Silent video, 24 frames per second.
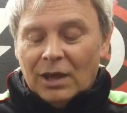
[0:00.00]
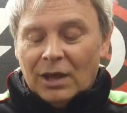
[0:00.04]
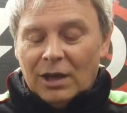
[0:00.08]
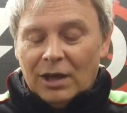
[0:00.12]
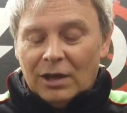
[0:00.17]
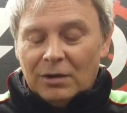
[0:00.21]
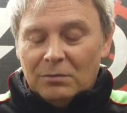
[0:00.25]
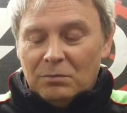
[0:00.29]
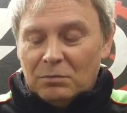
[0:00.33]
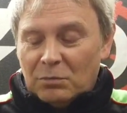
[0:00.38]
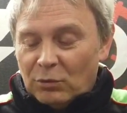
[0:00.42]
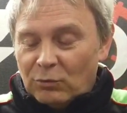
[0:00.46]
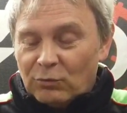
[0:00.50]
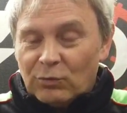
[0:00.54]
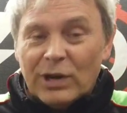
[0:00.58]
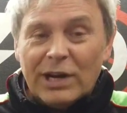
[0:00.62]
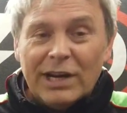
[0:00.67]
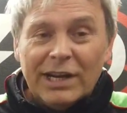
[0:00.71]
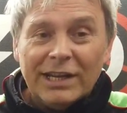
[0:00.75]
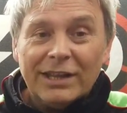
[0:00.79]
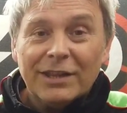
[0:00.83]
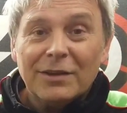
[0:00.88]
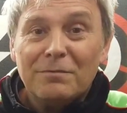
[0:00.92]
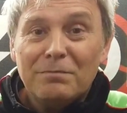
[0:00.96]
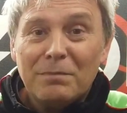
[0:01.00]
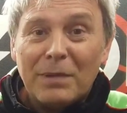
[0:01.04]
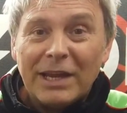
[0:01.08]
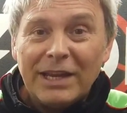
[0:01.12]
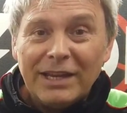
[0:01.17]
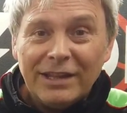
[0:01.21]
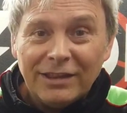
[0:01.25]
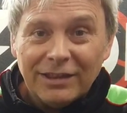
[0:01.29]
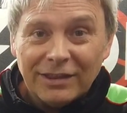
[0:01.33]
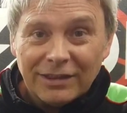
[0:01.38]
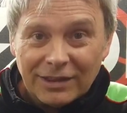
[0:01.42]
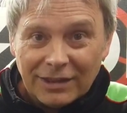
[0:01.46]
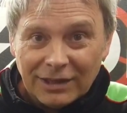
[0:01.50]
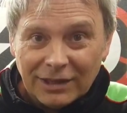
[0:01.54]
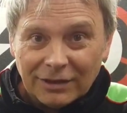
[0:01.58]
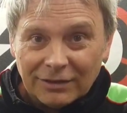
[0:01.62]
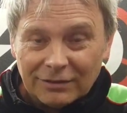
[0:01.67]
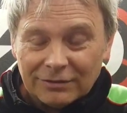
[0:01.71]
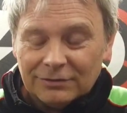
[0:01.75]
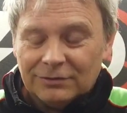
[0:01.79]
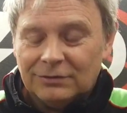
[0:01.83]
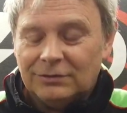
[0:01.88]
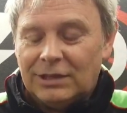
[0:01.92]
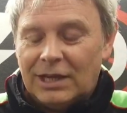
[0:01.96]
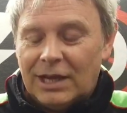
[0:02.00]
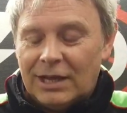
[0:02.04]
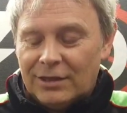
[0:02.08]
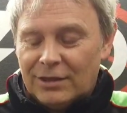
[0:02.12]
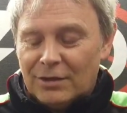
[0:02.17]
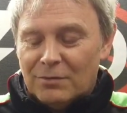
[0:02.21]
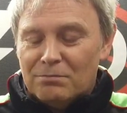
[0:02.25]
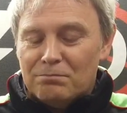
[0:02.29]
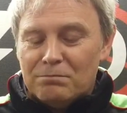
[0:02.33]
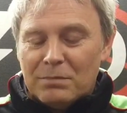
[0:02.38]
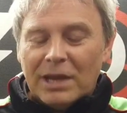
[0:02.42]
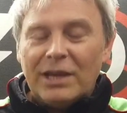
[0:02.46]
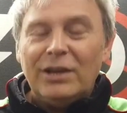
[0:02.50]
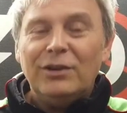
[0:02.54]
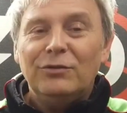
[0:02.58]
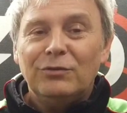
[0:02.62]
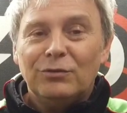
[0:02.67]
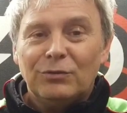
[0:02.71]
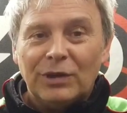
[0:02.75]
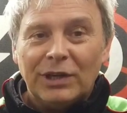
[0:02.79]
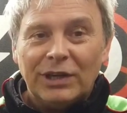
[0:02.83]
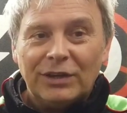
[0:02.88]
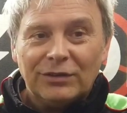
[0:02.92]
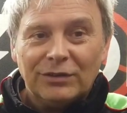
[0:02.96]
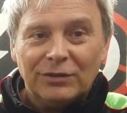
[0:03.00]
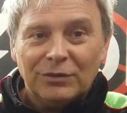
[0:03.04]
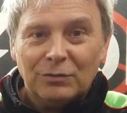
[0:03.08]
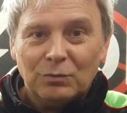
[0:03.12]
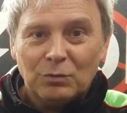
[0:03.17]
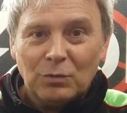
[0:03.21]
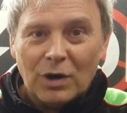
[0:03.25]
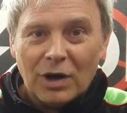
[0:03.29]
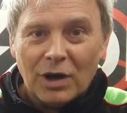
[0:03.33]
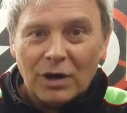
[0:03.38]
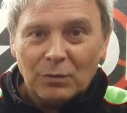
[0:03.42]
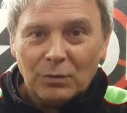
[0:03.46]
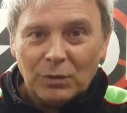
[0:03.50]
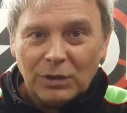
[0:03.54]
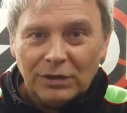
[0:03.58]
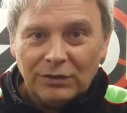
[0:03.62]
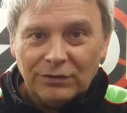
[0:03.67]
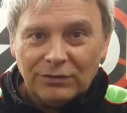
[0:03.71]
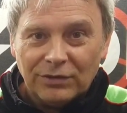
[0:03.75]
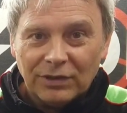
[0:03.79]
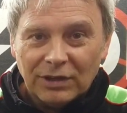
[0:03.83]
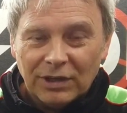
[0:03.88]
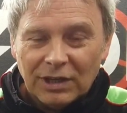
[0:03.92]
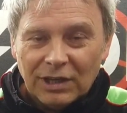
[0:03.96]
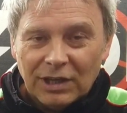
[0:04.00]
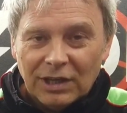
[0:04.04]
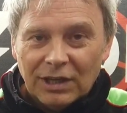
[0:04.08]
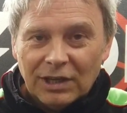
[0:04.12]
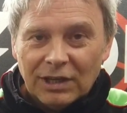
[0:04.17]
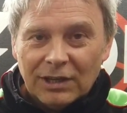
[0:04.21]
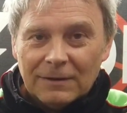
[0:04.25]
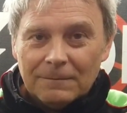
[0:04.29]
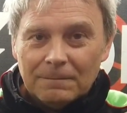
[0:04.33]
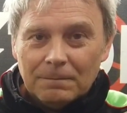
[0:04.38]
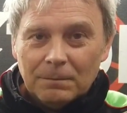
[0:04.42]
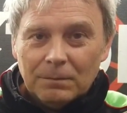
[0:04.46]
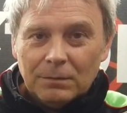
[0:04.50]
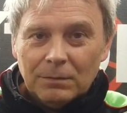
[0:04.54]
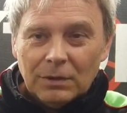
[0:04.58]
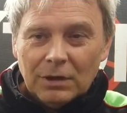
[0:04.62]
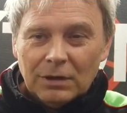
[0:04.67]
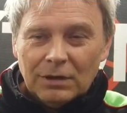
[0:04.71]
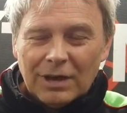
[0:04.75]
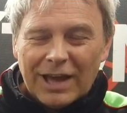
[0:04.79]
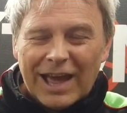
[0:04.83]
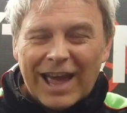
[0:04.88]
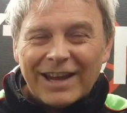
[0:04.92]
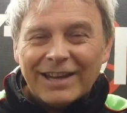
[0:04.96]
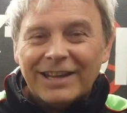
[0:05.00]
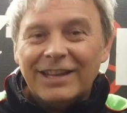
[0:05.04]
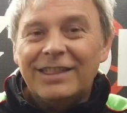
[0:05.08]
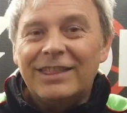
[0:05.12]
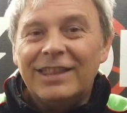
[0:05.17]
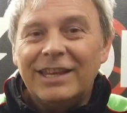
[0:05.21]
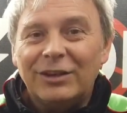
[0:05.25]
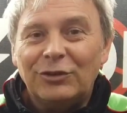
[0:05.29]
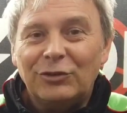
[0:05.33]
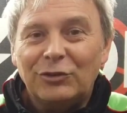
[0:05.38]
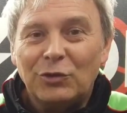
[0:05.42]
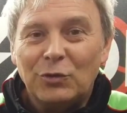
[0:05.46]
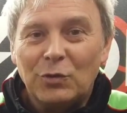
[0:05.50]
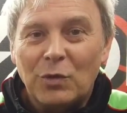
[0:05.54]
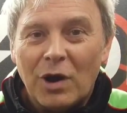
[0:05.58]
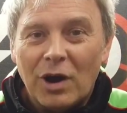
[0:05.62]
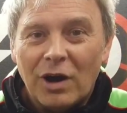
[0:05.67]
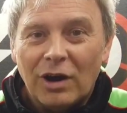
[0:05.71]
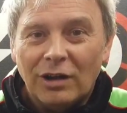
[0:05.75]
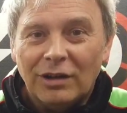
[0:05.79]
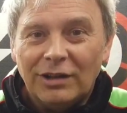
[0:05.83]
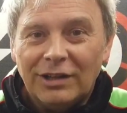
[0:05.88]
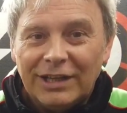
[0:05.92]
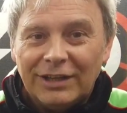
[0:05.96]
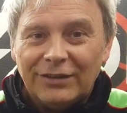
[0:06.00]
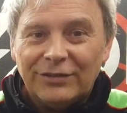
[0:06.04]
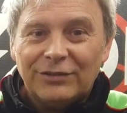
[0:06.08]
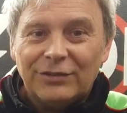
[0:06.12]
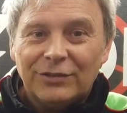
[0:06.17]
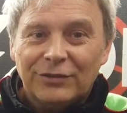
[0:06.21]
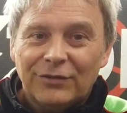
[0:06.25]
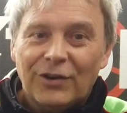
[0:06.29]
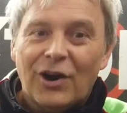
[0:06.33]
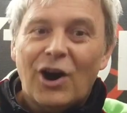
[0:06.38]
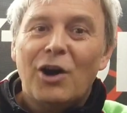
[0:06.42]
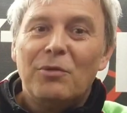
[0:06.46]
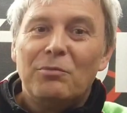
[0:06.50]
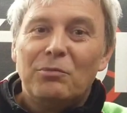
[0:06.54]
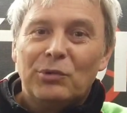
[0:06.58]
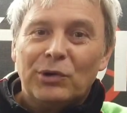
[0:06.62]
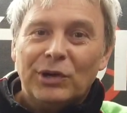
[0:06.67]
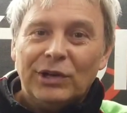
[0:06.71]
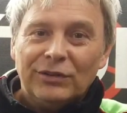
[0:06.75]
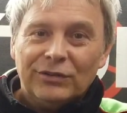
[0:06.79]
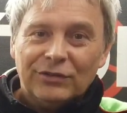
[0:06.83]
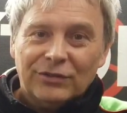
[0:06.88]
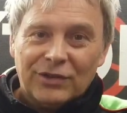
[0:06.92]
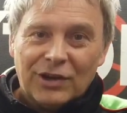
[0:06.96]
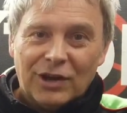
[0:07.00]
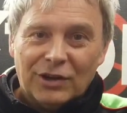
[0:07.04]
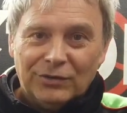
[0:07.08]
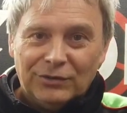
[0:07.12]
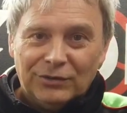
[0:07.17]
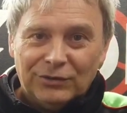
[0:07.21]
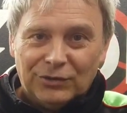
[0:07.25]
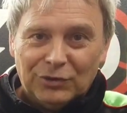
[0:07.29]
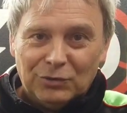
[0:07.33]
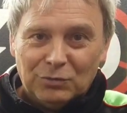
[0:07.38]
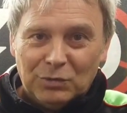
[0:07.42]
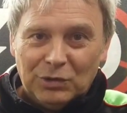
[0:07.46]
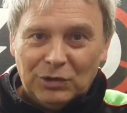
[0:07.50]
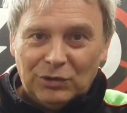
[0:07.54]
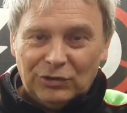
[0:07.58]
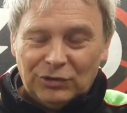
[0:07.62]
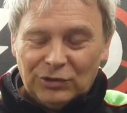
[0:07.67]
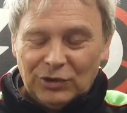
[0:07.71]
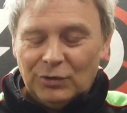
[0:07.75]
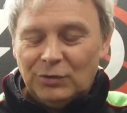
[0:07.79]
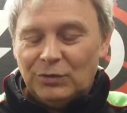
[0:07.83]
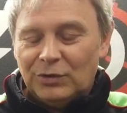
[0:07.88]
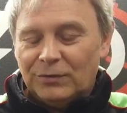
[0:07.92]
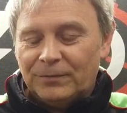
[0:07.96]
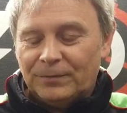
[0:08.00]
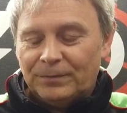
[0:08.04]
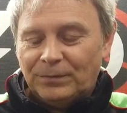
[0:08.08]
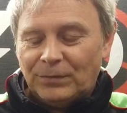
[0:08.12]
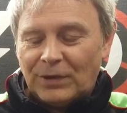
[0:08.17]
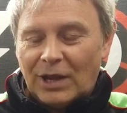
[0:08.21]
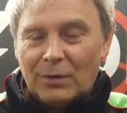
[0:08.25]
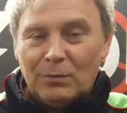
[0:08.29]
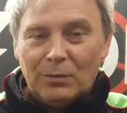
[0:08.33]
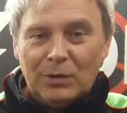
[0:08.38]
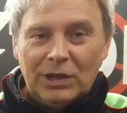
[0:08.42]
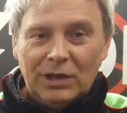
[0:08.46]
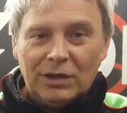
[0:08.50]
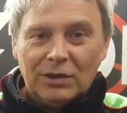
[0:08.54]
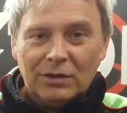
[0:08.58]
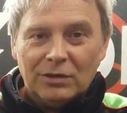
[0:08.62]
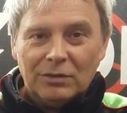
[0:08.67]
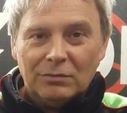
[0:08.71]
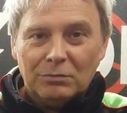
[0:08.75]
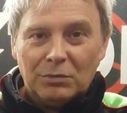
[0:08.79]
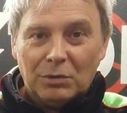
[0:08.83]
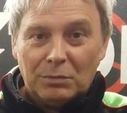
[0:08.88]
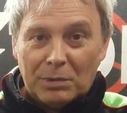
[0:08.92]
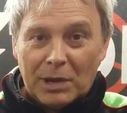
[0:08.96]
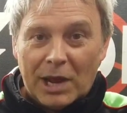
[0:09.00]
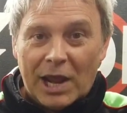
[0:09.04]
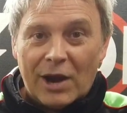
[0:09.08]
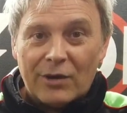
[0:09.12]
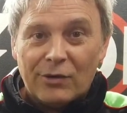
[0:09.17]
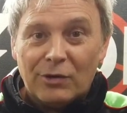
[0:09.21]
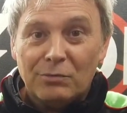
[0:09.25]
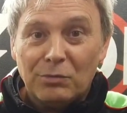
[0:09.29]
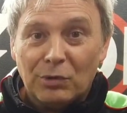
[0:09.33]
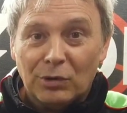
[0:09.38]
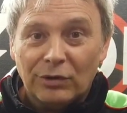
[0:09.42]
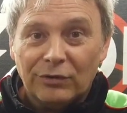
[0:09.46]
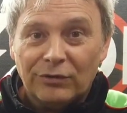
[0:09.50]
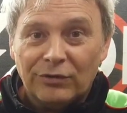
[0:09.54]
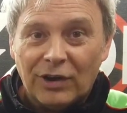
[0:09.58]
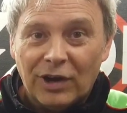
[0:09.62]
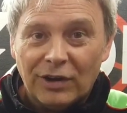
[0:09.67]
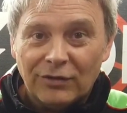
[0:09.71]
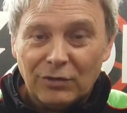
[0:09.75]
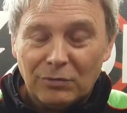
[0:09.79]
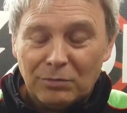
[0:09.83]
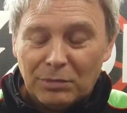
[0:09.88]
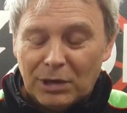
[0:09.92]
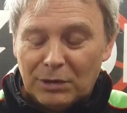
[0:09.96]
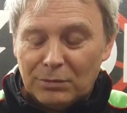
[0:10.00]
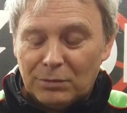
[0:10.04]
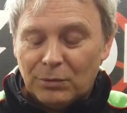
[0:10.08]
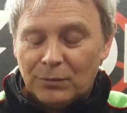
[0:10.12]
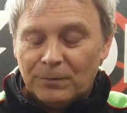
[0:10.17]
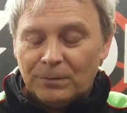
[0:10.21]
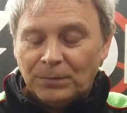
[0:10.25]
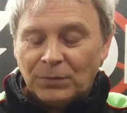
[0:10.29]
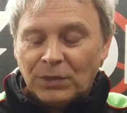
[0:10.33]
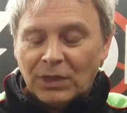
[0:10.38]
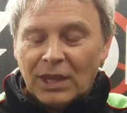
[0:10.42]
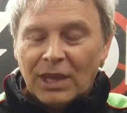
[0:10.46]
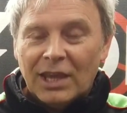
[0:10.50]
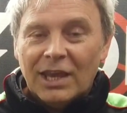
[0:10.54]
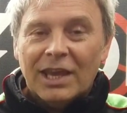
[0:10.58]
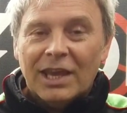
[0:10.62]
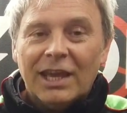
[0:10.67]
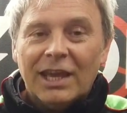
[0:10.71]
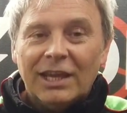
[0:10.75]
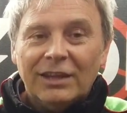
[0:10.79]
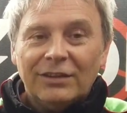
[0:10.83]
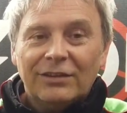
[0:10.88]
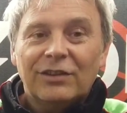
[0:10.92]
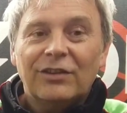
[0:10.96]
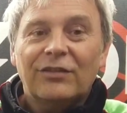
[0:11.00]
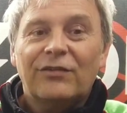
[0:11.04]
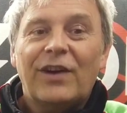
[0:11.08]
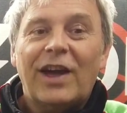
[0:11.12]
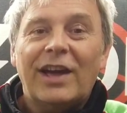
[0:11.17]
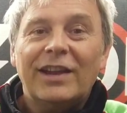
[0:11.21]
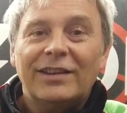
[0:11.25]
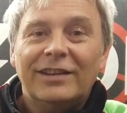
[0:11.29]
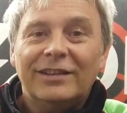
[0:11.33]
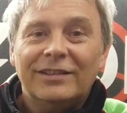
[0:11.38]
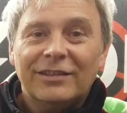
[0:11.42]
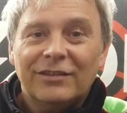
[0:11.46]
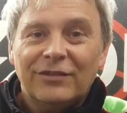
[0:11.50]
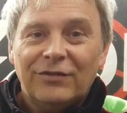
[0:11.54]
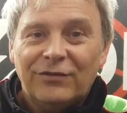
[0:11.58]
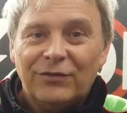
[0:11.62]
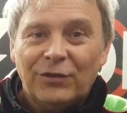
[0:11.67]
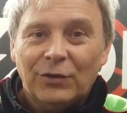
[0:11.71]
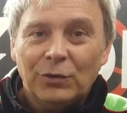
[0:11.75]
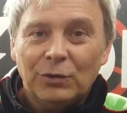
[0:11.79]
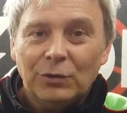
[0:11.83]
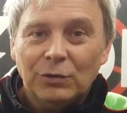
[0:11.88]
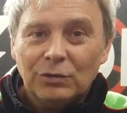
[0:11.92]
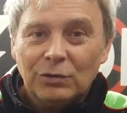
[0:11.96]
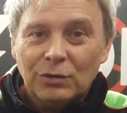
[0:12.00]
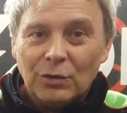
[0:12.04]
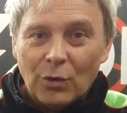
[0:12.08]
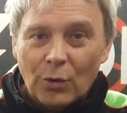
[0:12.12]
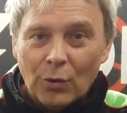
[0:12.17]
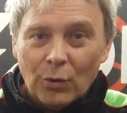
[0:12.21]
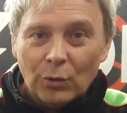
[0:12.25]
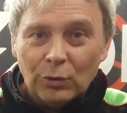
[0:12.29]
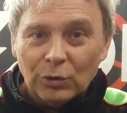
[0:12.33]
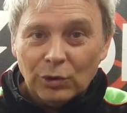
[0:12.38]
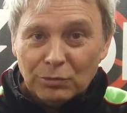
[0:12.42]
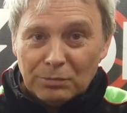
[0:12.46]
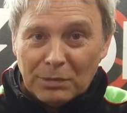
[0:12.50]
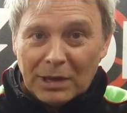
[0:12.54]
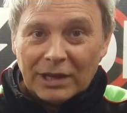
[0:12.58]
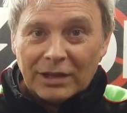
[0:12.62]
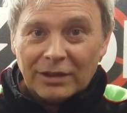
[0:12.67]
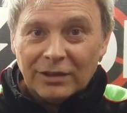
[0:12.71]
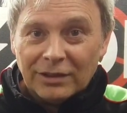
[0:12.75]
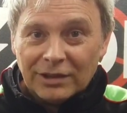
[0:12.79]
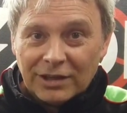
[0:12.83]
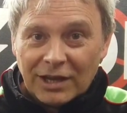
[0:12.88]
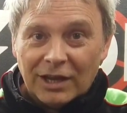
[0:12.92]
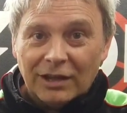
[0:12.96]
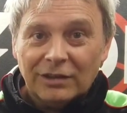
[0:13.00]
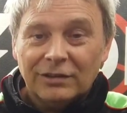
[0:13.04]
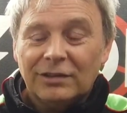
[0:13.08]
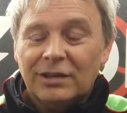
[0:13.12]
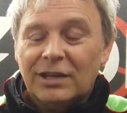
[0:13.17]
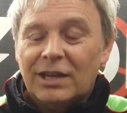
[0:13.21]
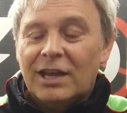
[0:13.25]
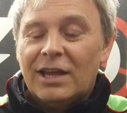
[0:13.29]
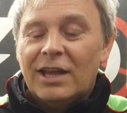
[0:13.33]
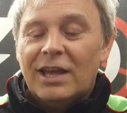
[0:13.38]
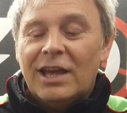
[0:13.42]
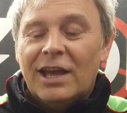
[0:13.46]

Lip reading: But really the main thing and the main reason why we've added this to our list of armories of guns that we shoot and we prepare and modify for people is the fact it's a full all metal gun.